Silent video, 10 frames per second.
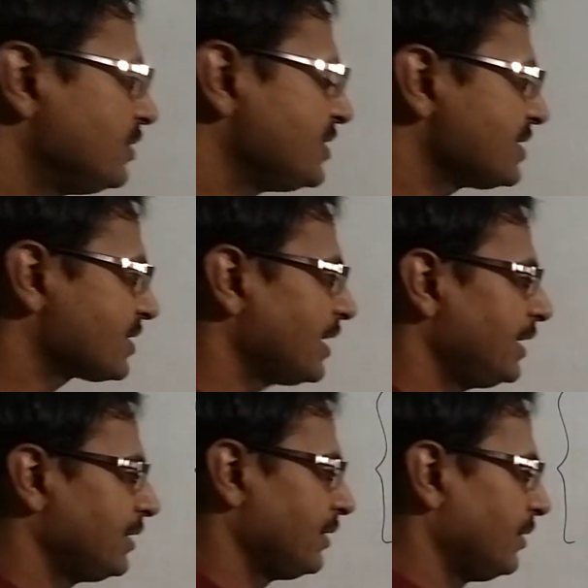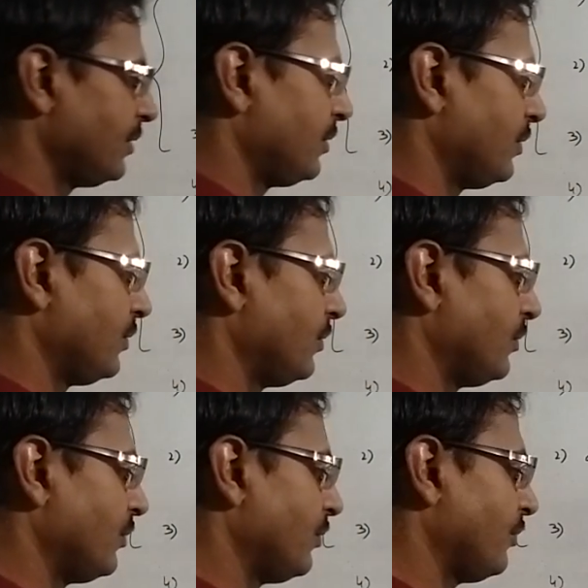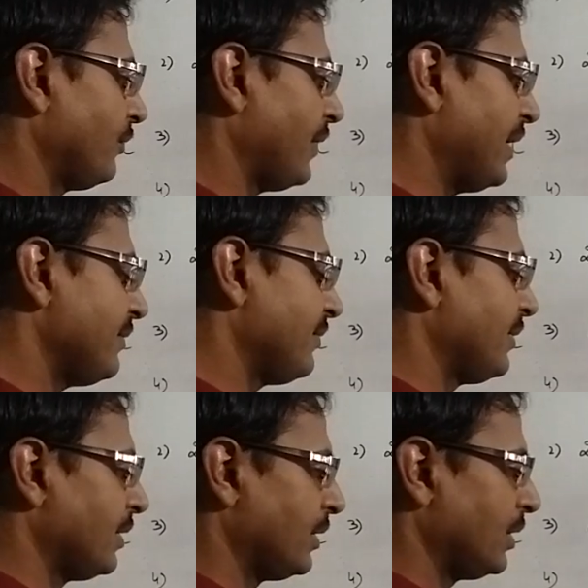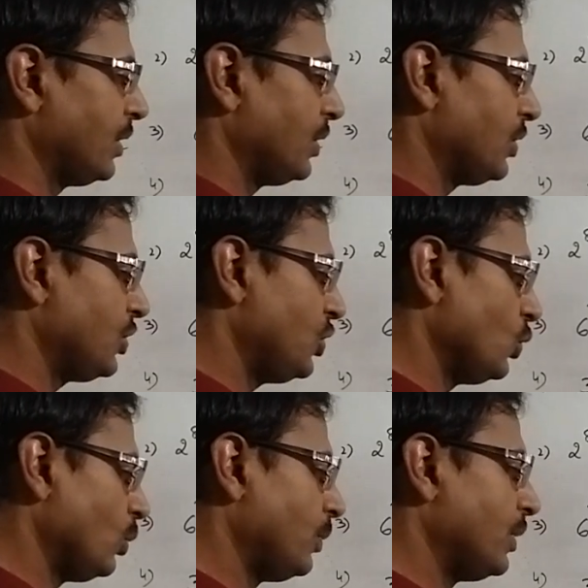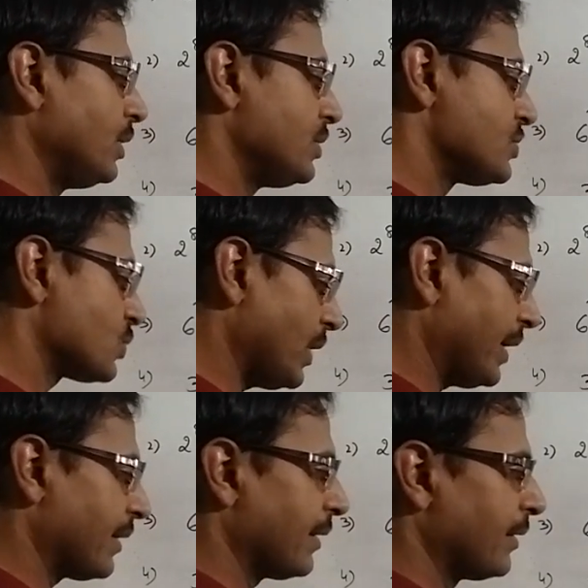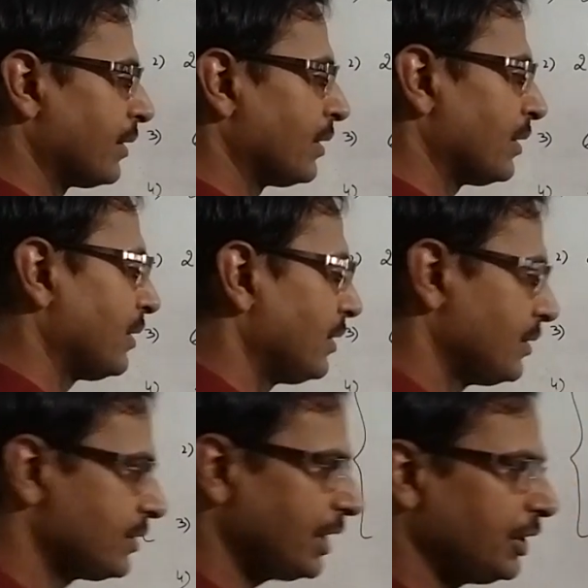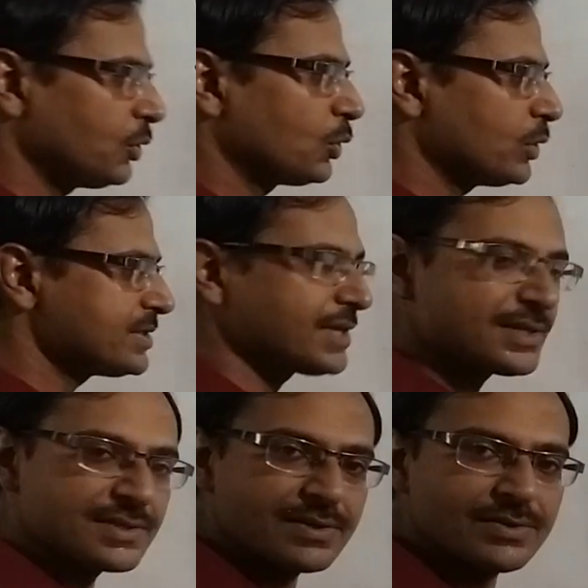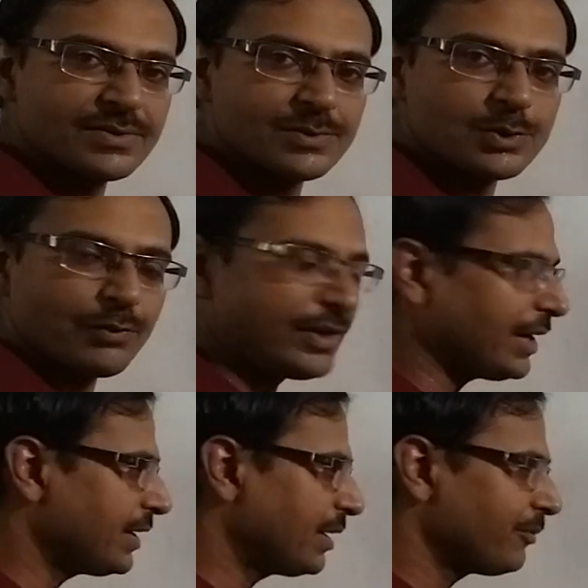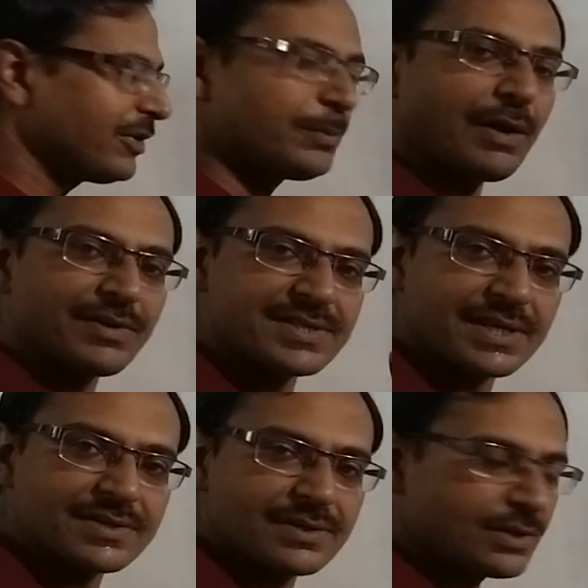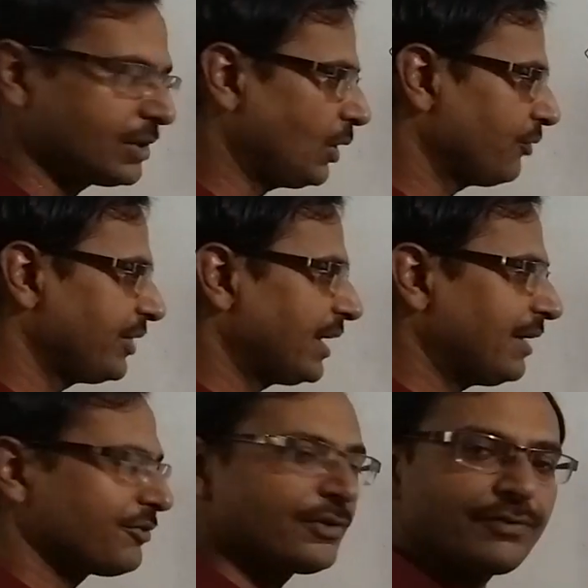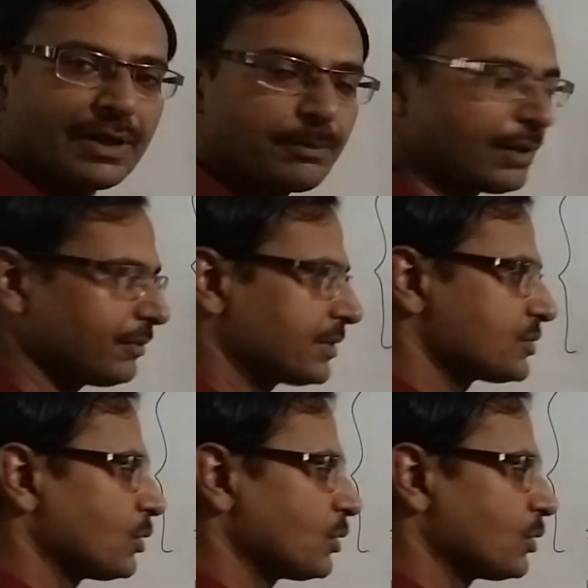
Just write 5 cube square. 3 into 2 is 6. So we are done up with power 6. Now we are left with 1 power.